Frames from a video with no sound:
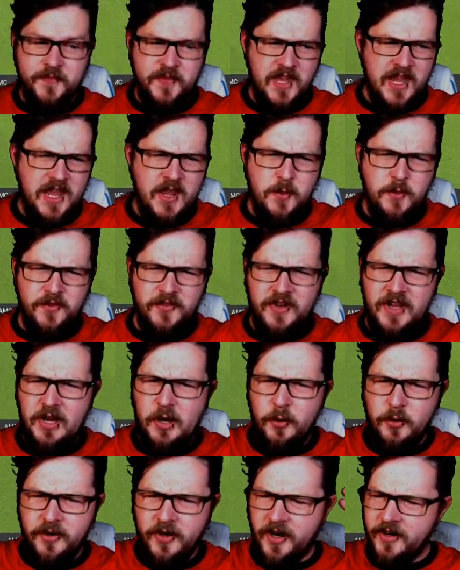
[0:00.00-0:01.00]
He
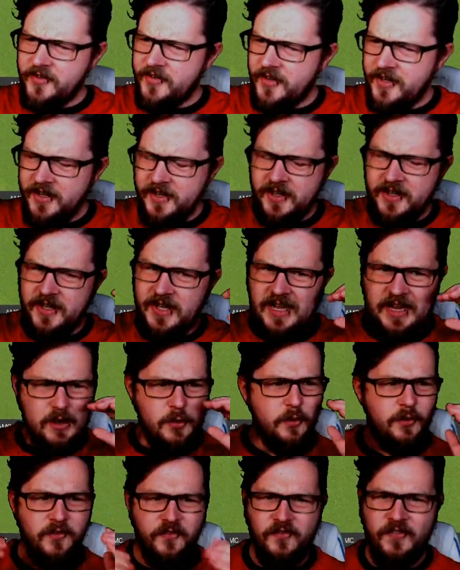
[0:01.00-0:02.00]
looked onside. He
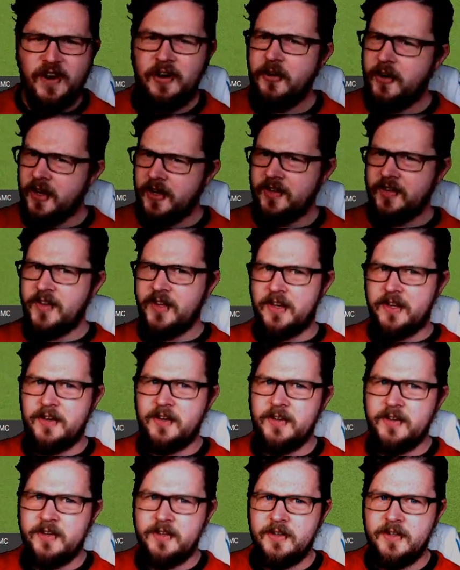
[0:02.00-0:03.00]
looked very onside.
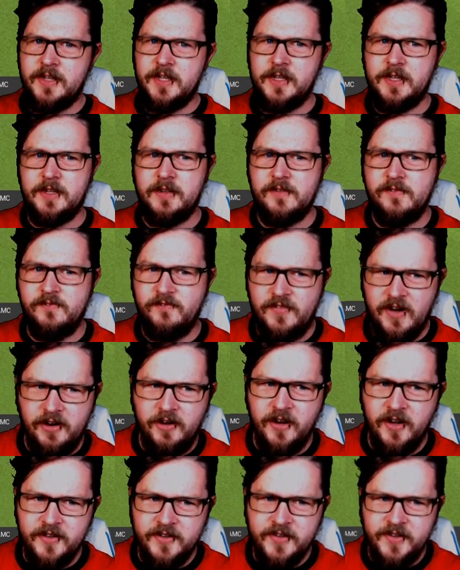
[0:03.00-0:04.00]
Very
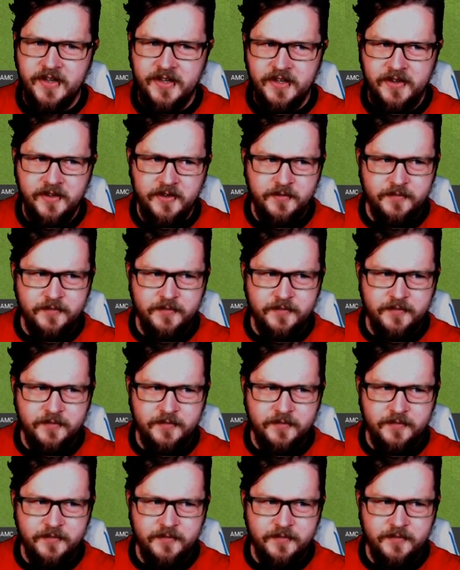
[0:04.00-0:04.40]
onside.